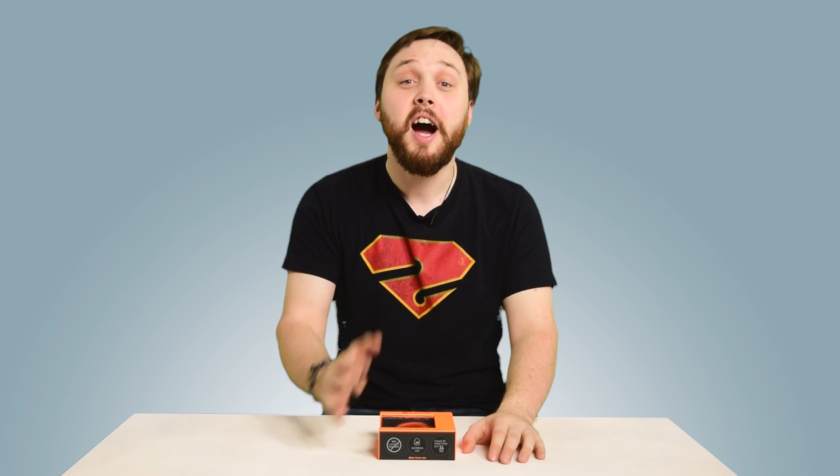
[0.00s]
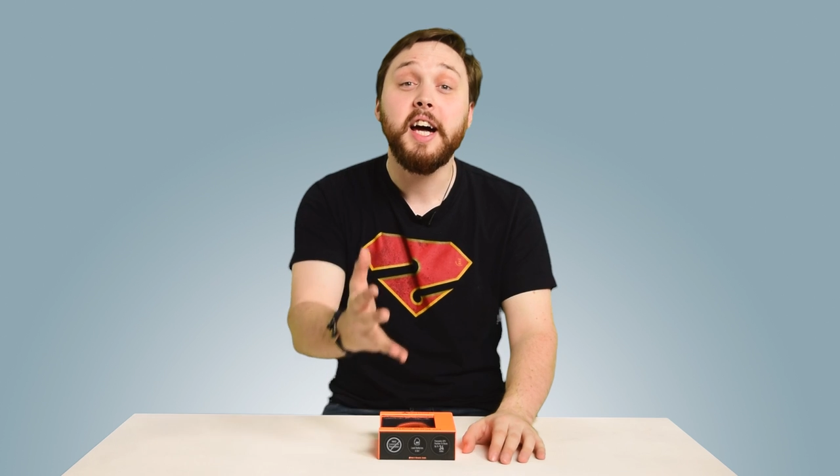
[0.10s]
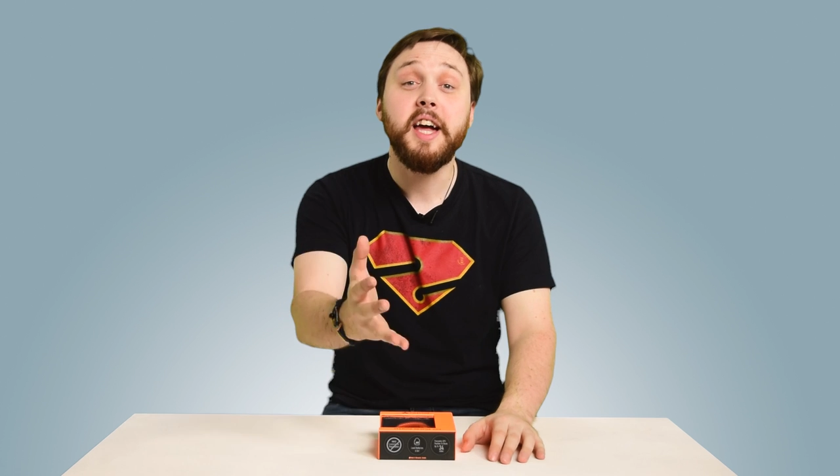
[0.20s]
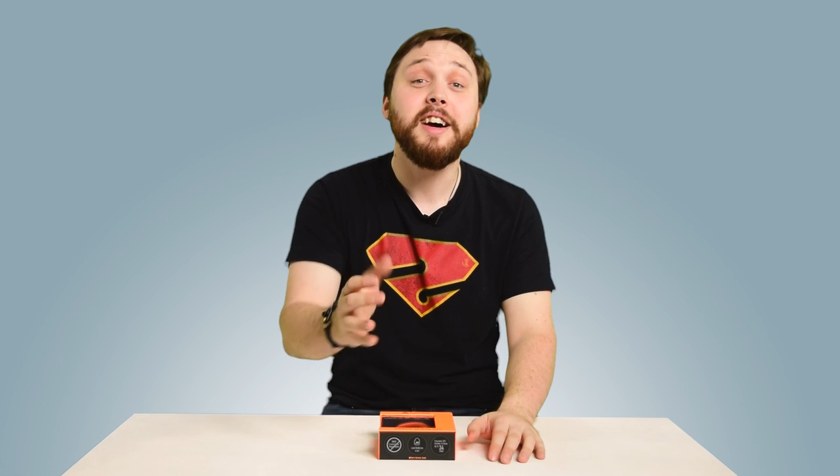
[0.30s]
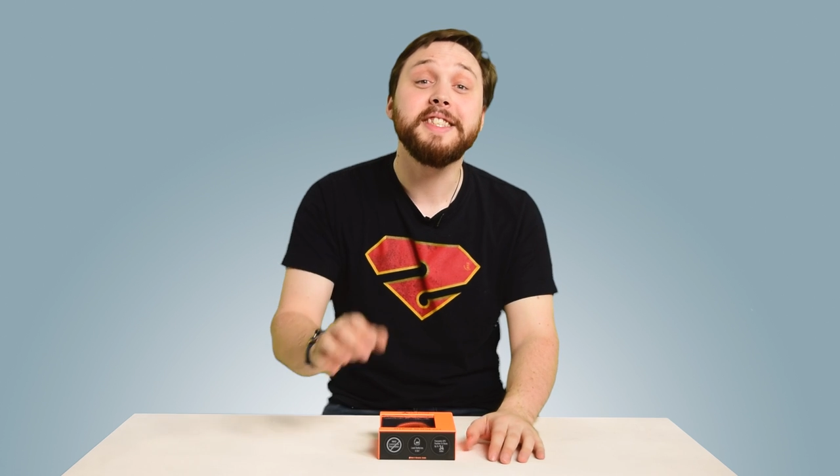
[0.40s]

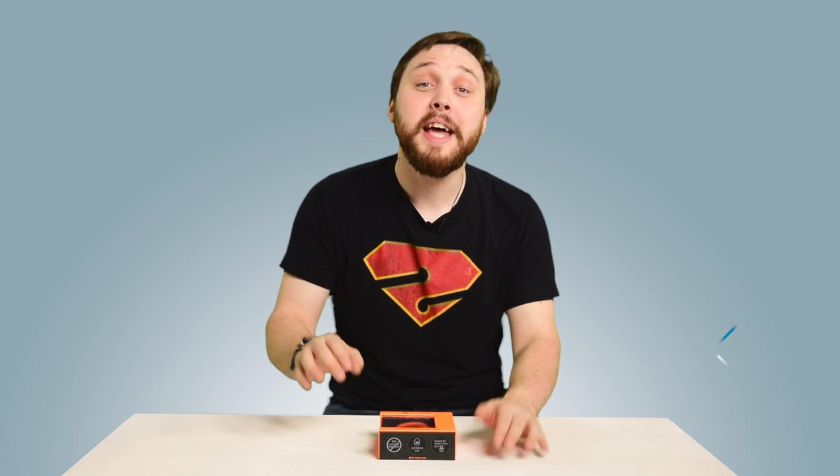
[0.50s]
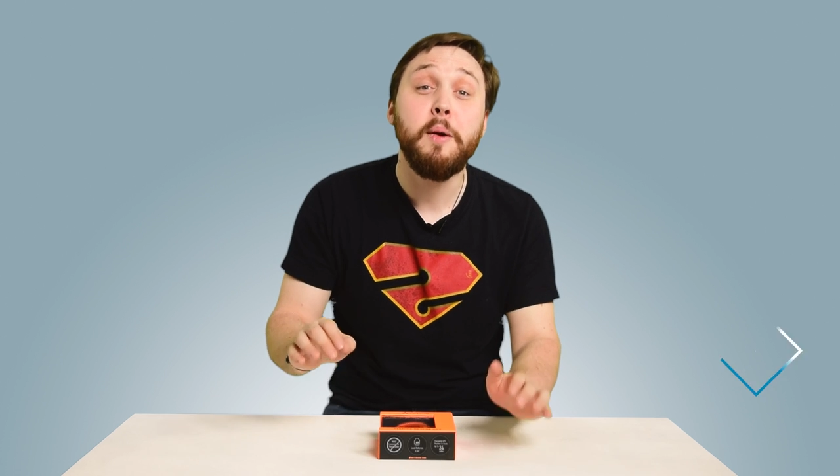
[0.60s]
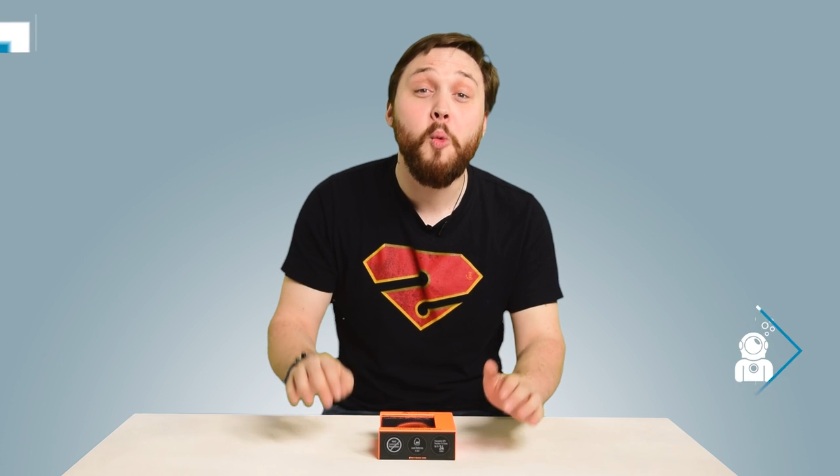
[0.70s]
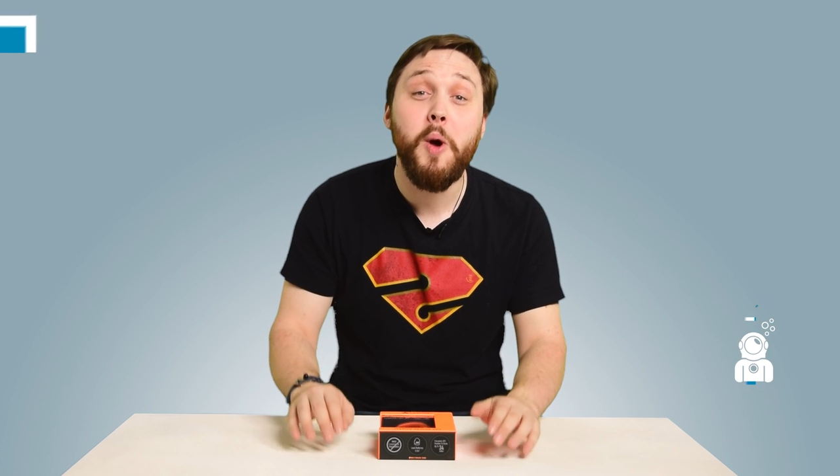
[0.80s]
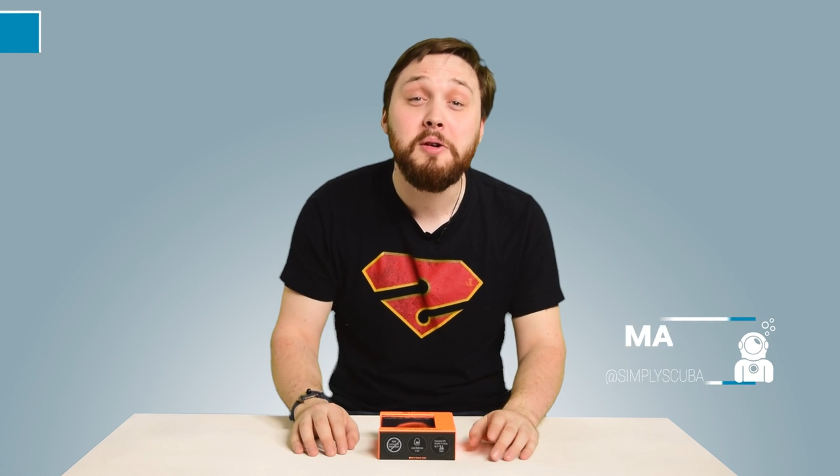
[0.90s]
Hi guys,
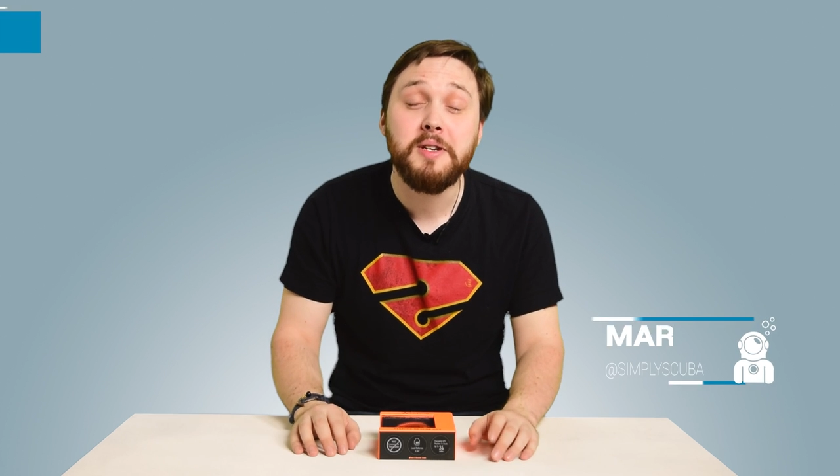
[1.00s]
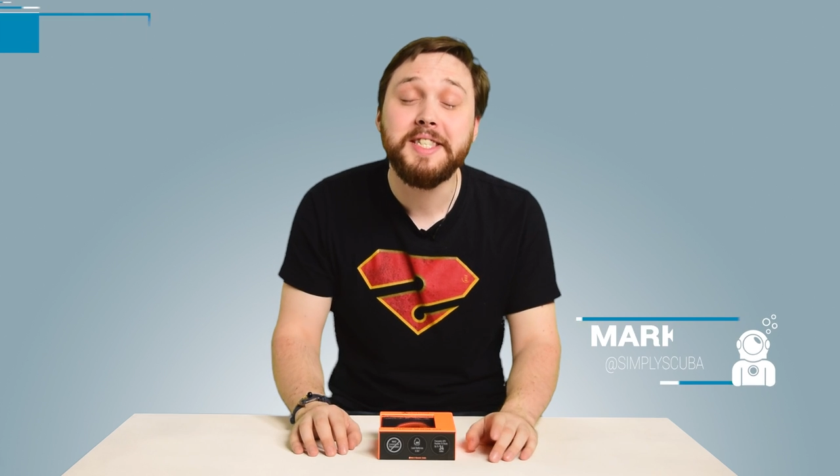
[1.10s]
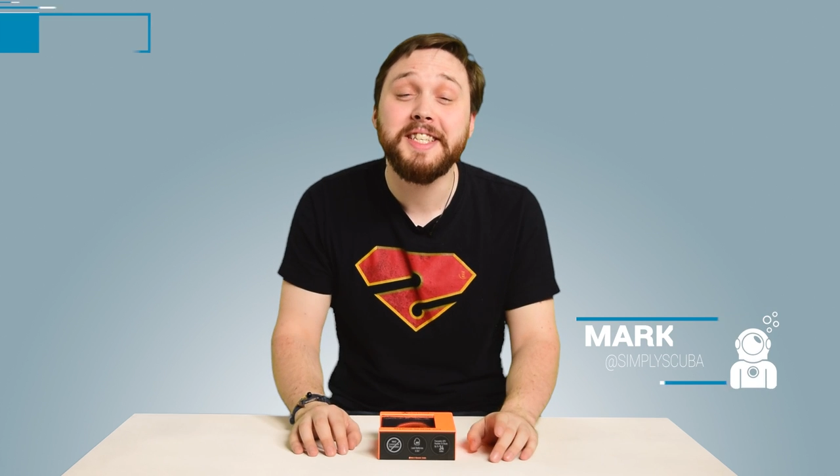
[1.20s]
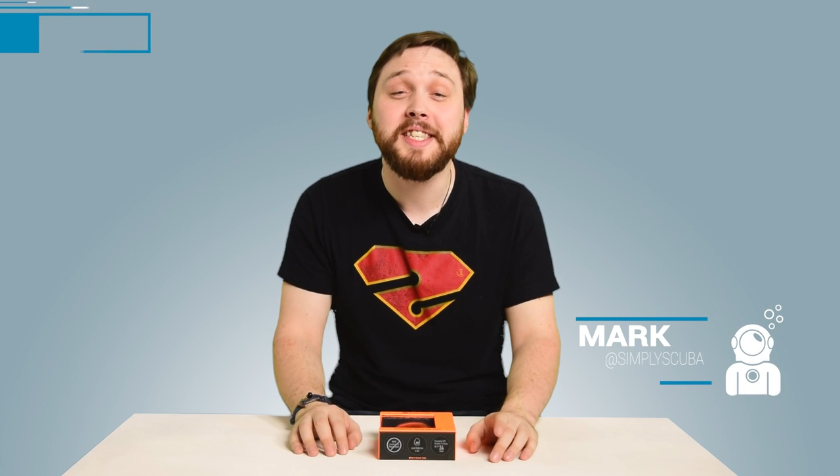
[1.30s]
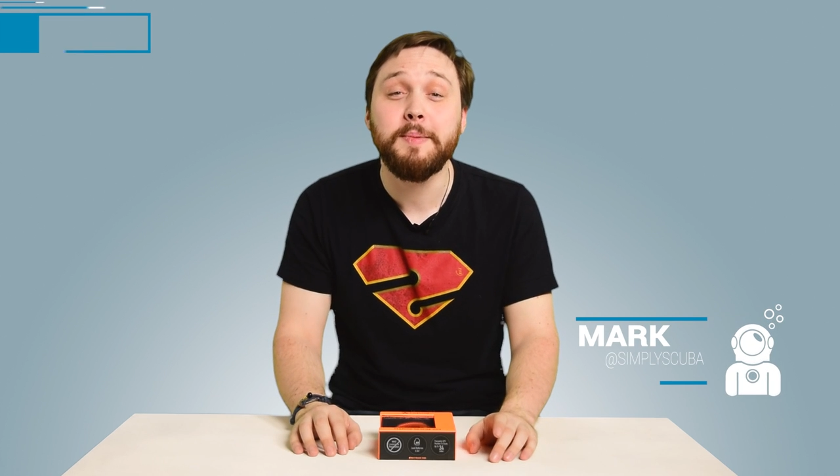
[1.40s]
and welcome
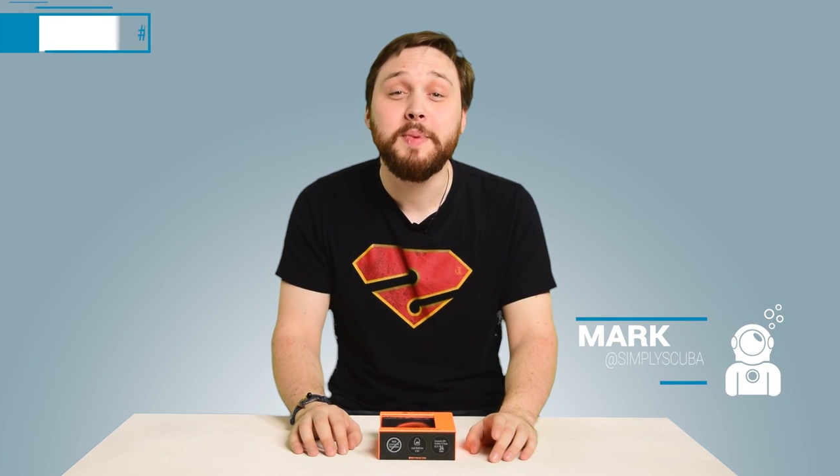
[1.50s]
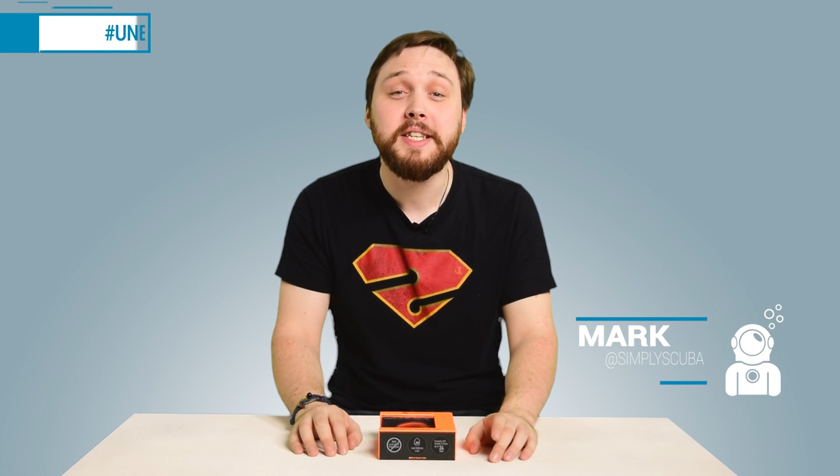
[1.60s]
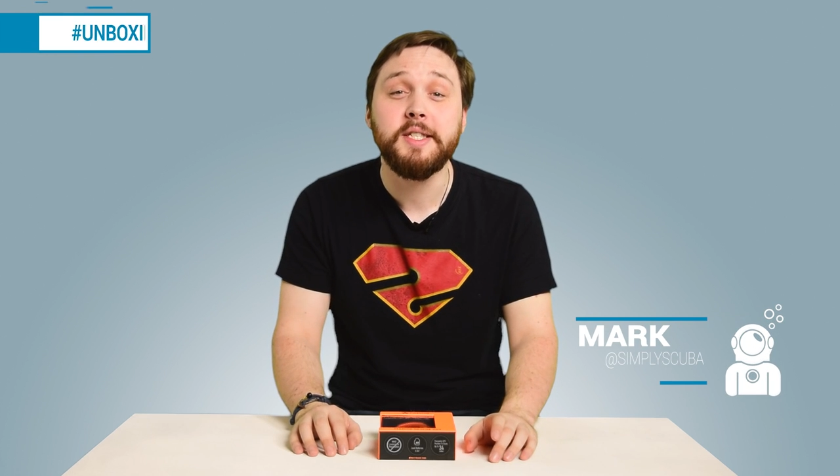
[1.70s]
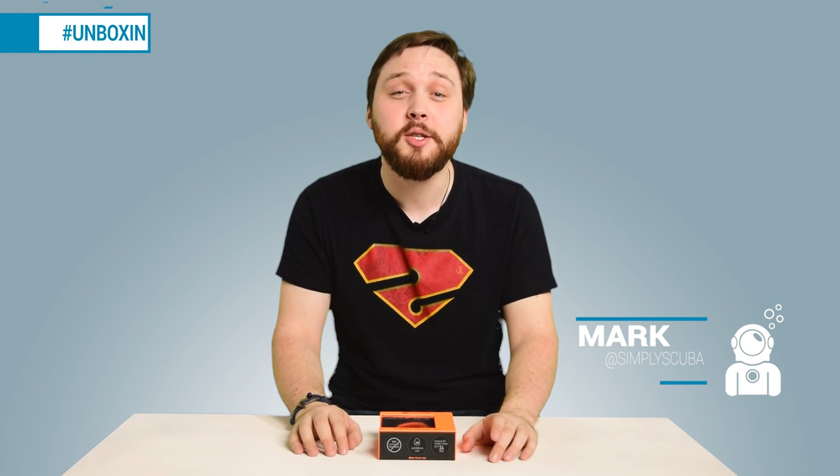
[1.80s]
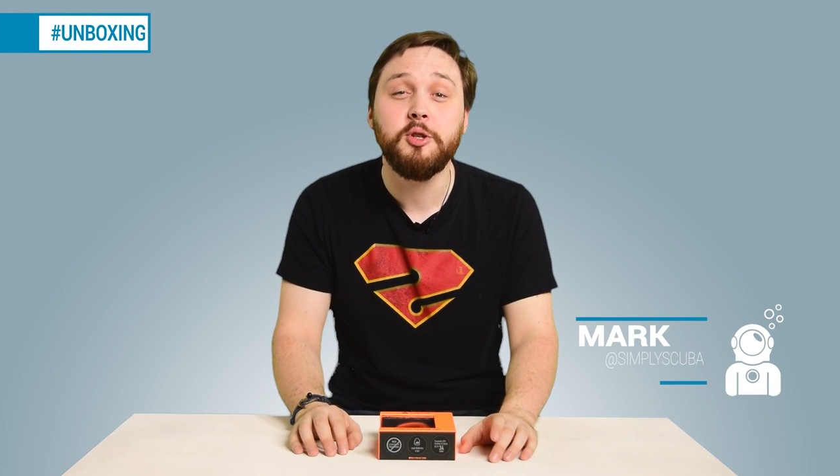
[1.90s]
to
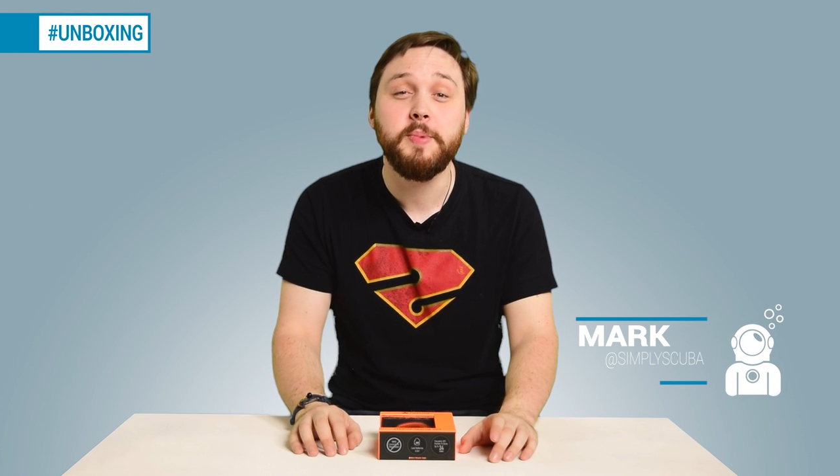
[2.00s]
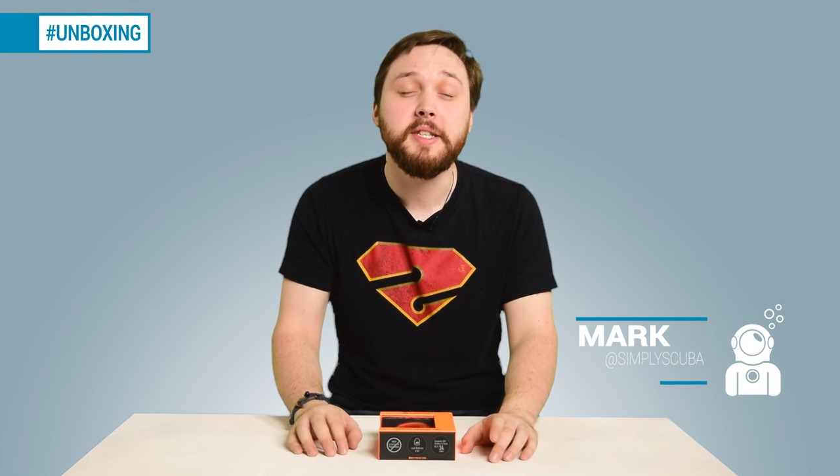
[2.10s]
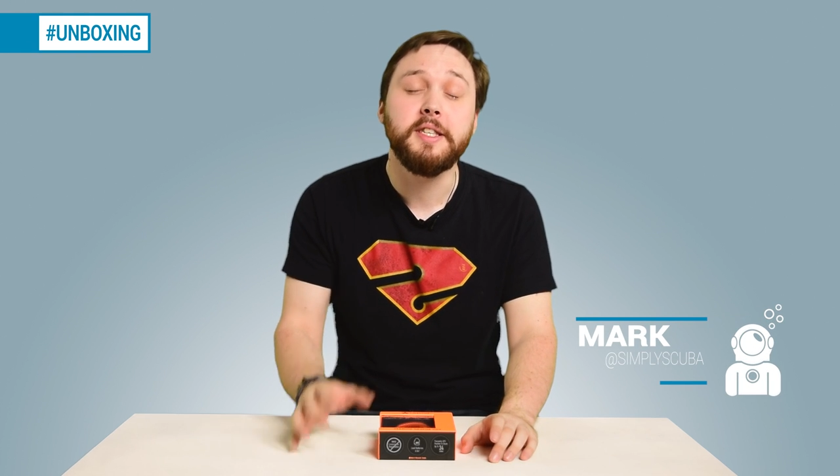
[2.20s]
Simply Scuba.